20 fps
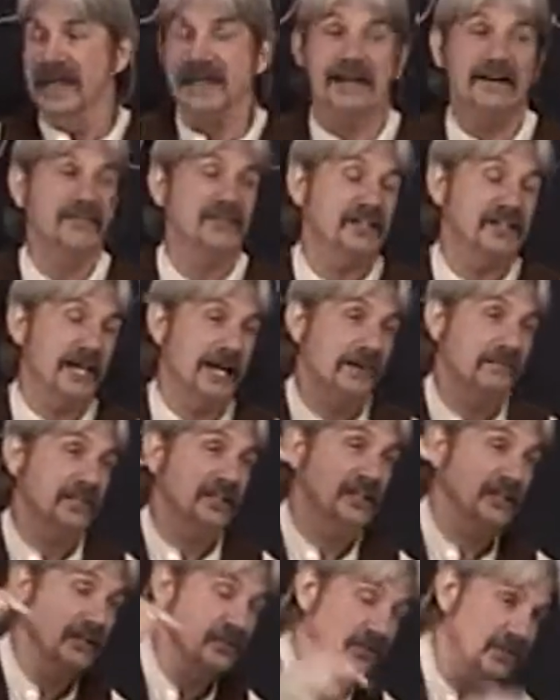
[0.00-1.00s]
And every time
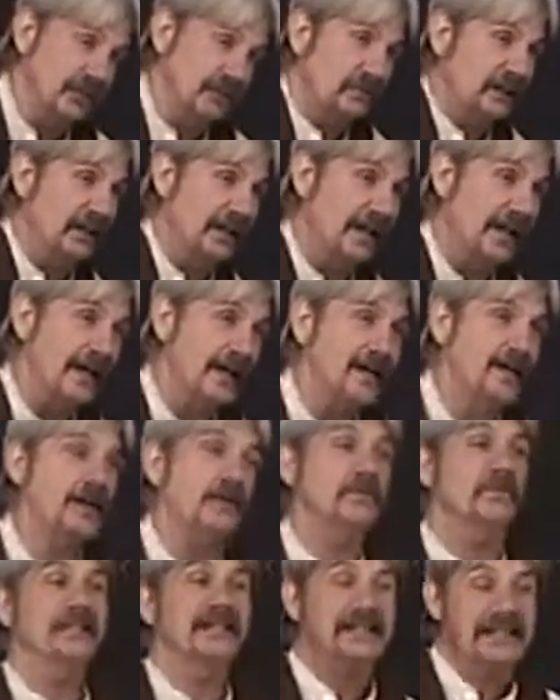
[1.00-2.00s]
he does something to
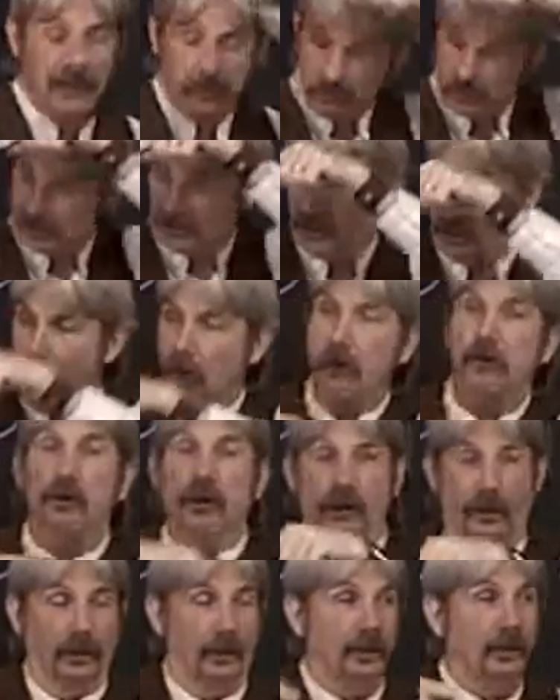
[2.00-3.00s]
help, he goes
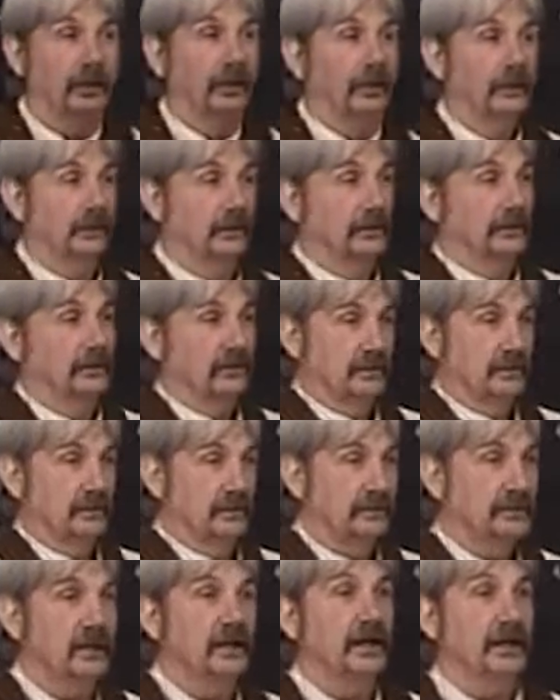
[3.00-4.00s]
lower.
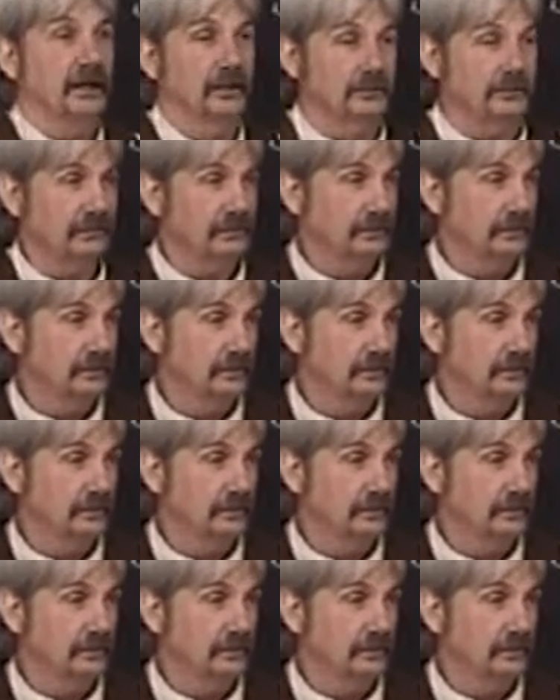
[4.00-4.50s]
You know?